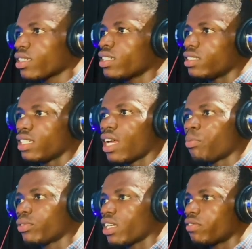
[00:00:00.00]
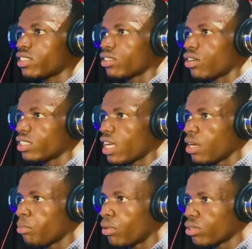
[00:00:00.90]
then I put everything under a
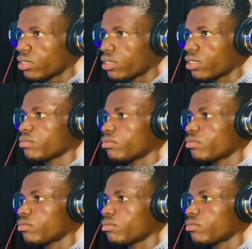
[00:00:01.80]
bus.